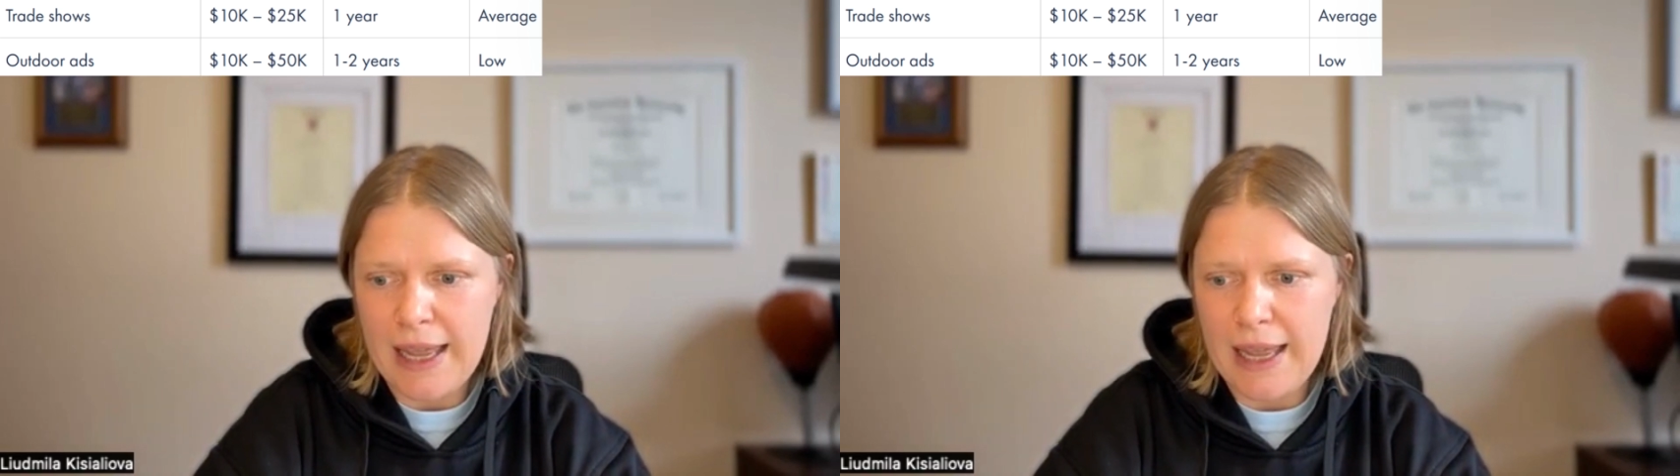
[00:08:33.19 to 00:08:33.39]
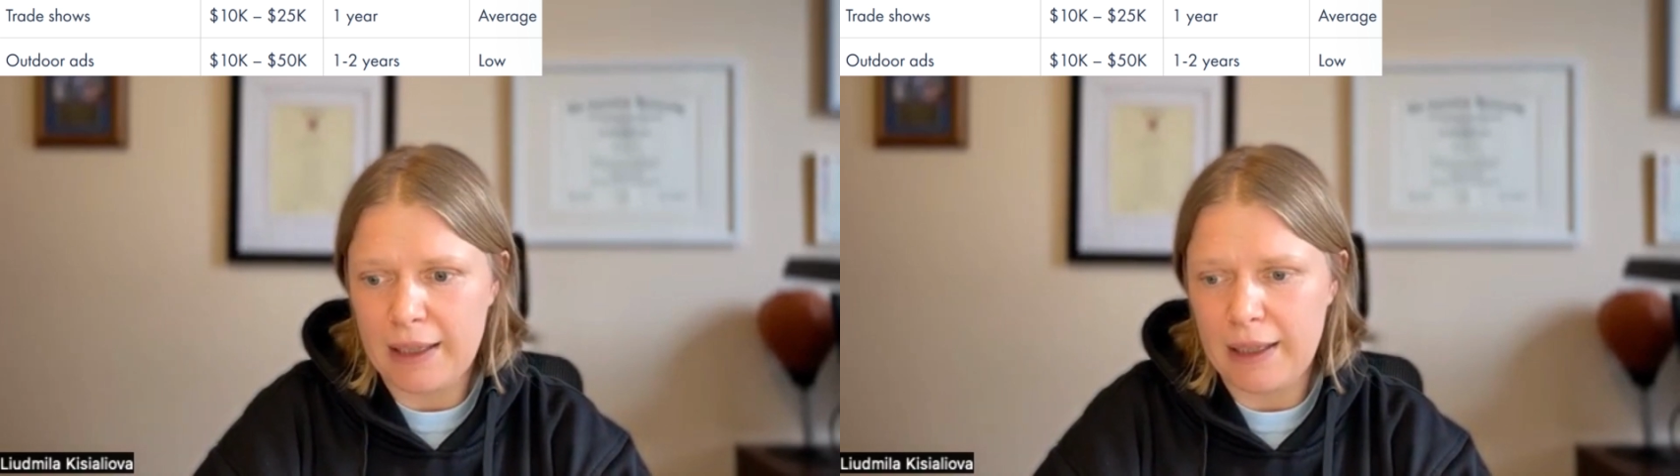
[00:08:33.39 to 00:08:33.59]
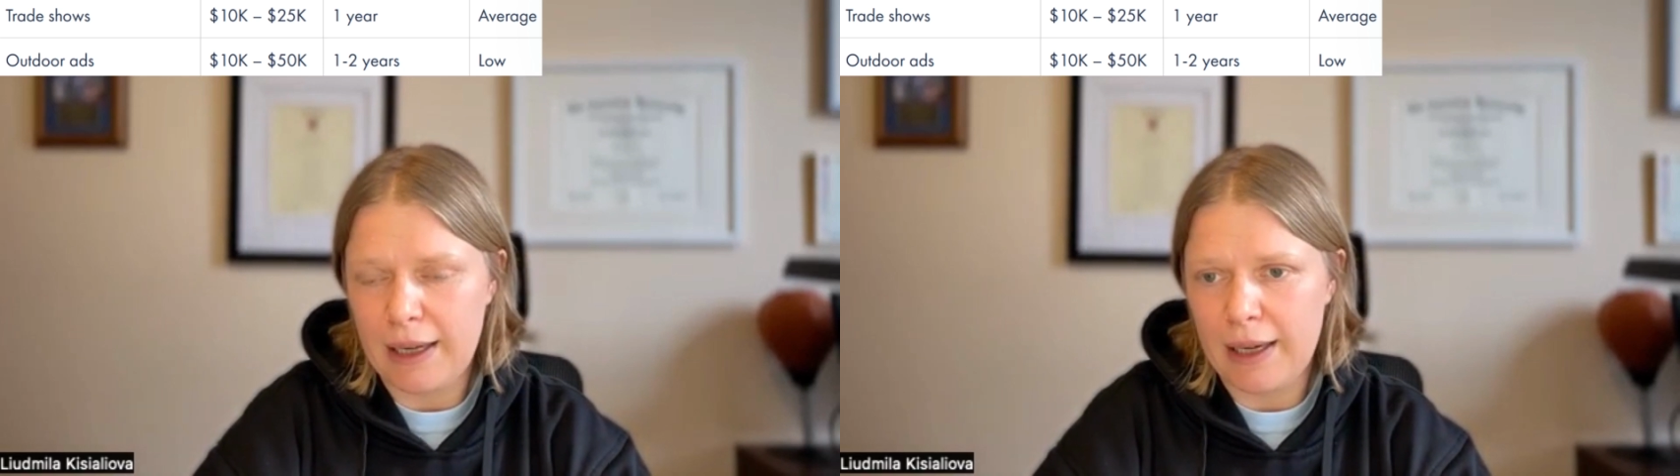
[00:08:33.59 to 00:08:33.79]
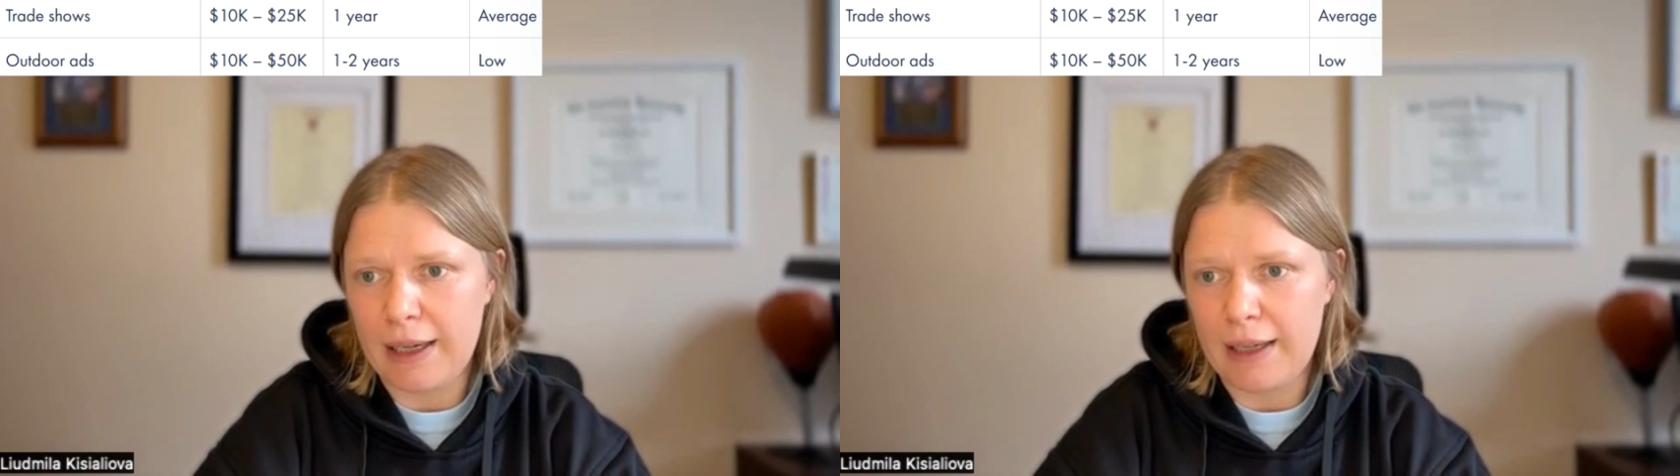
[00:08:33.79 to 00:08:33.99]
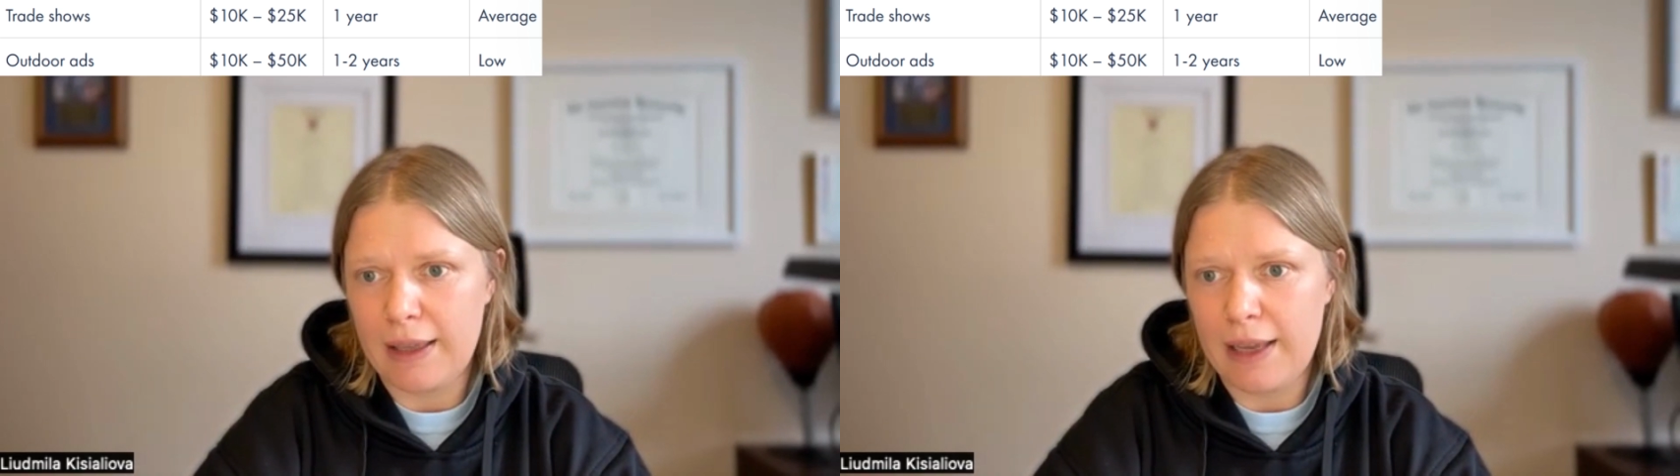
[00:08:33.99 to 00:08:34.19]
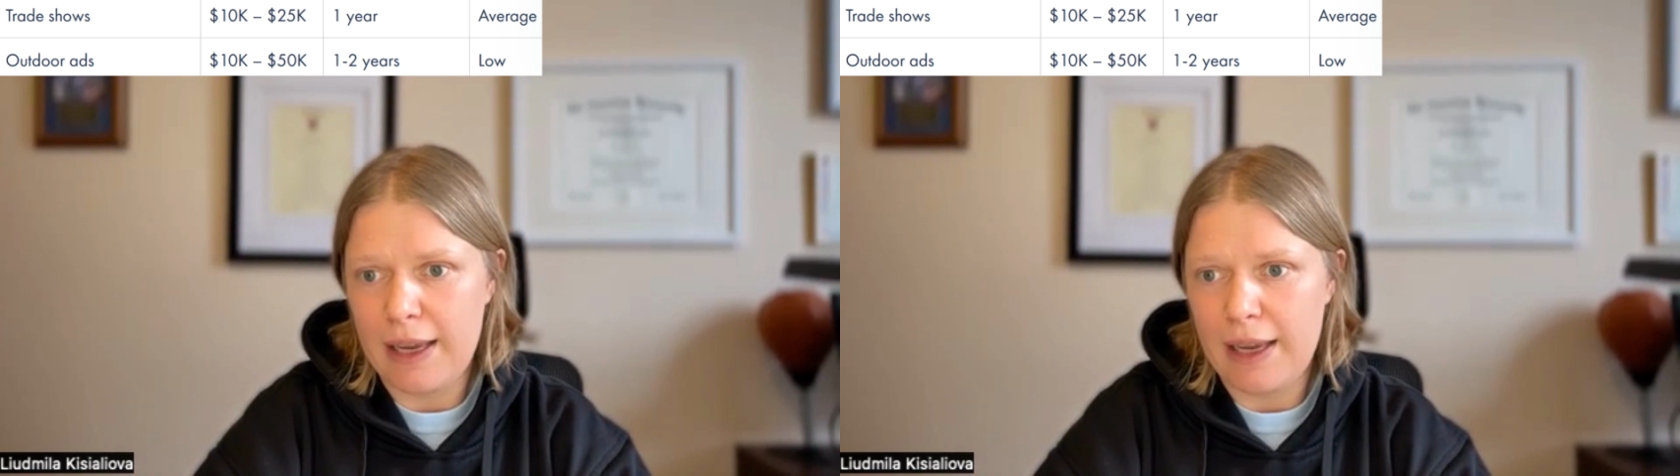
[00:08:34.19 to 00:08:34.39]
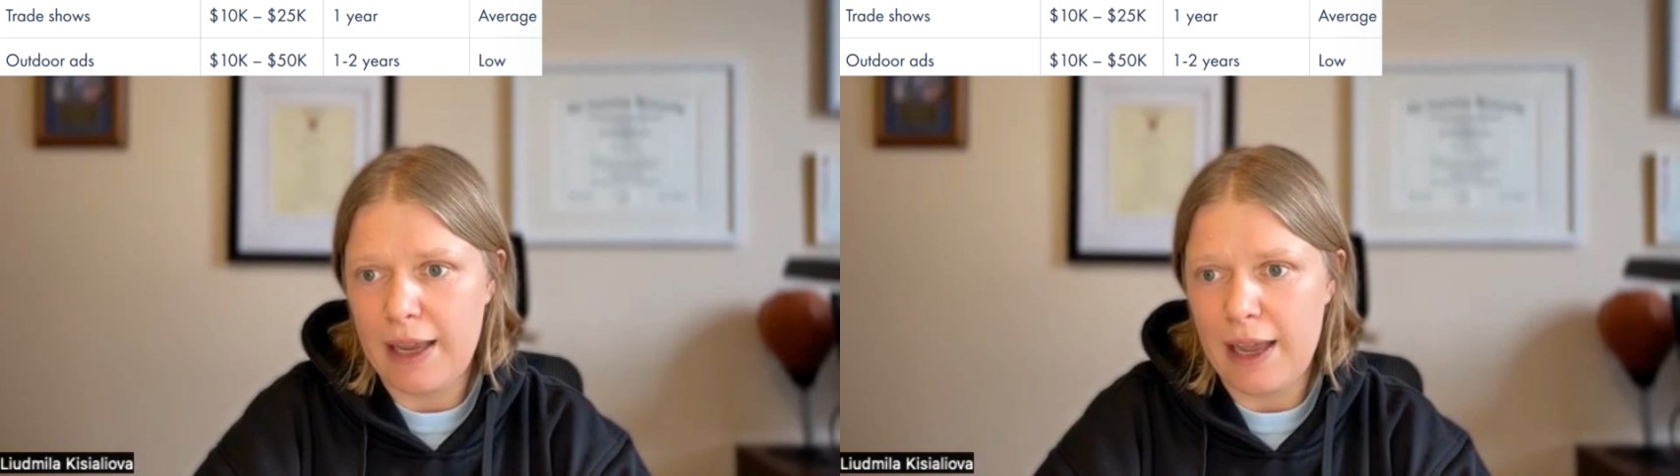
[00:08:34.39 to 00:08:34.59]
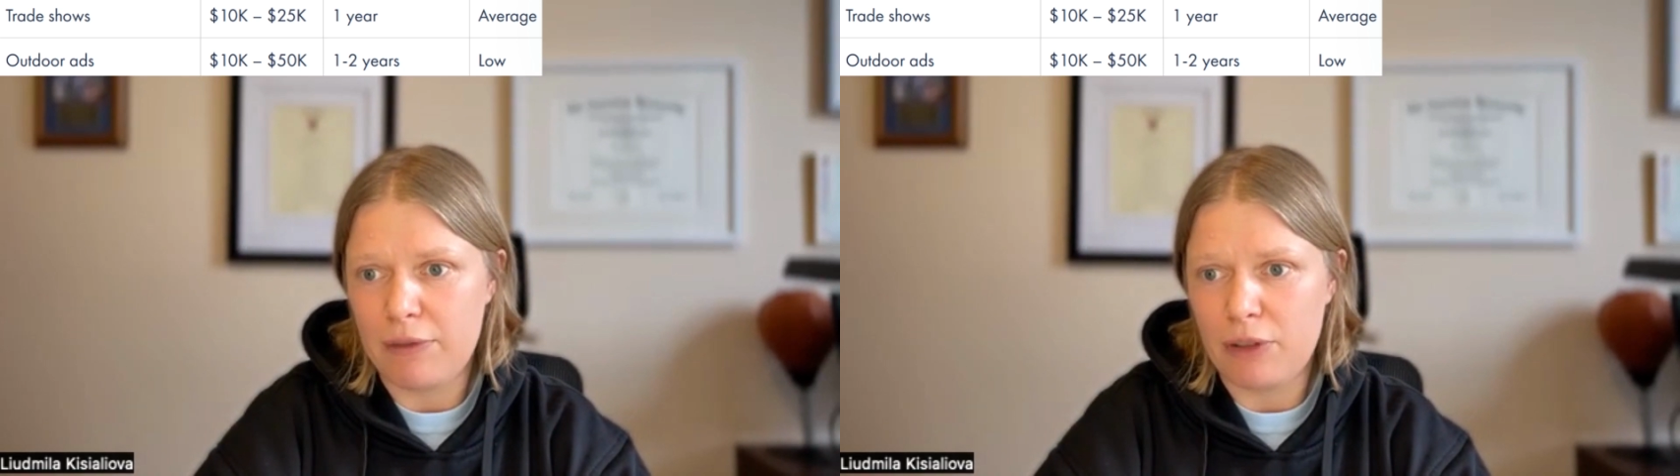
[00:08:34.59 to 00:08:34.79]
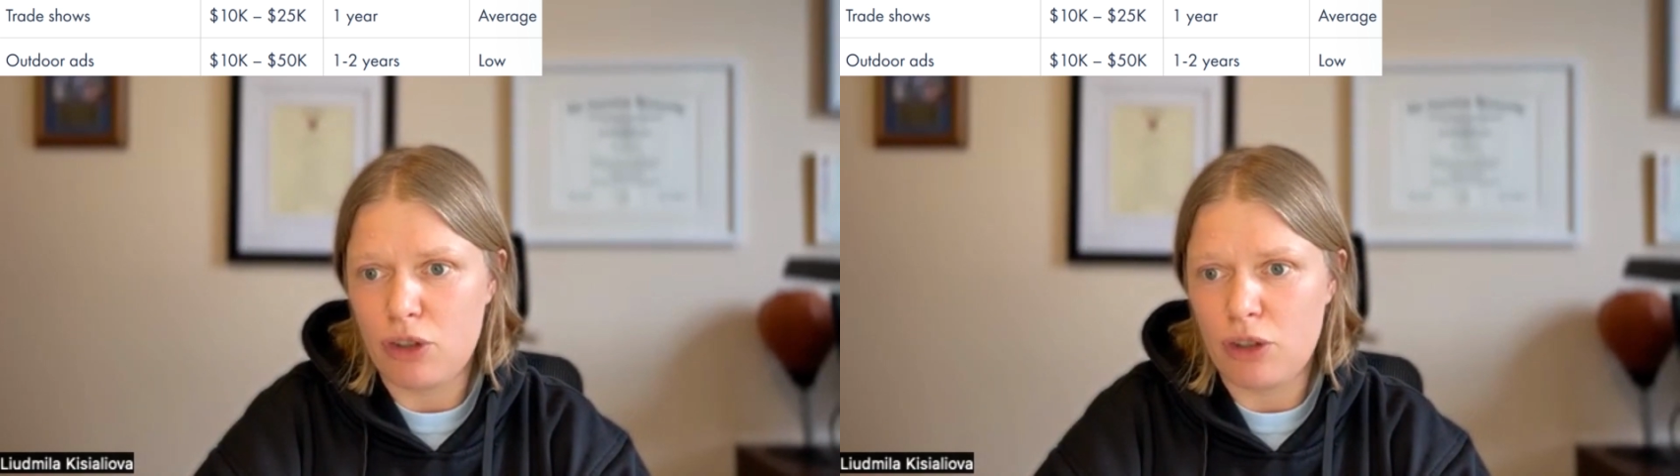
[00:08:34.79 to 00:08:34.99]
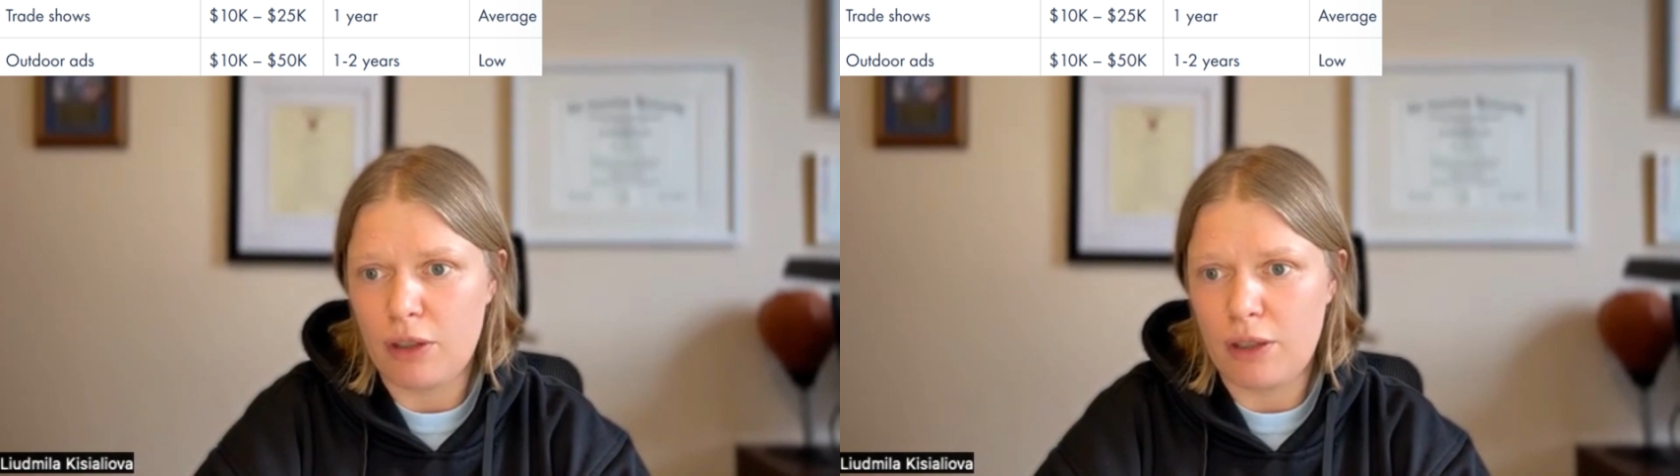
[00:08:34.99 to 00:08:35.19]
and the
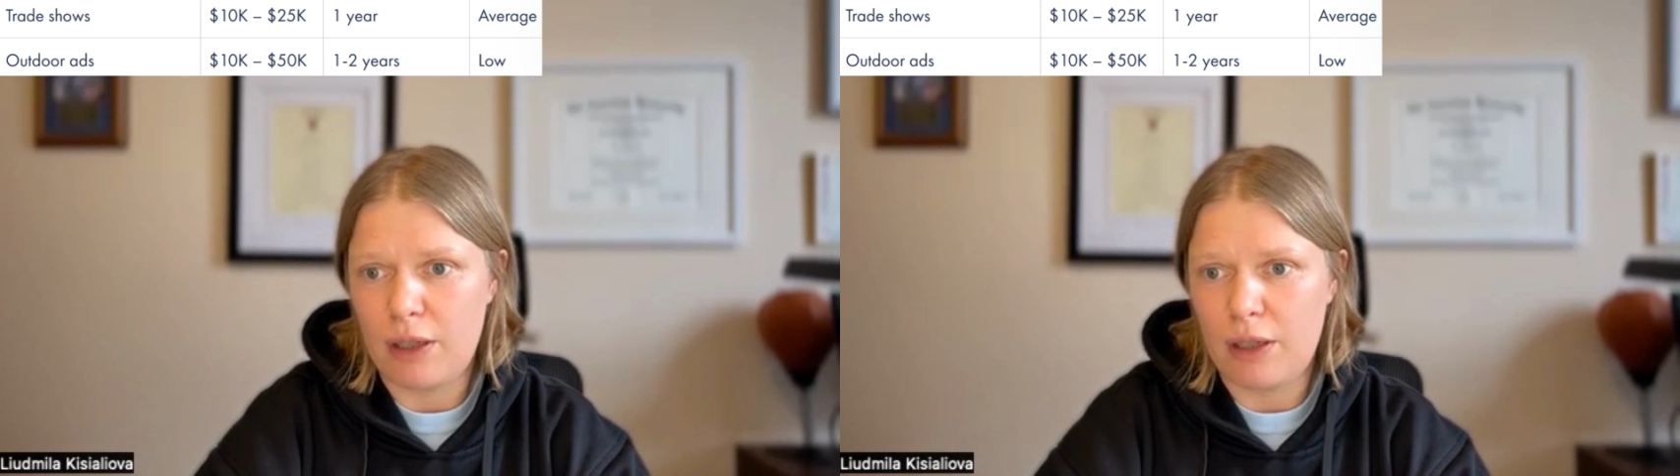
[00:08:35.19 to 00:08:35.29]
average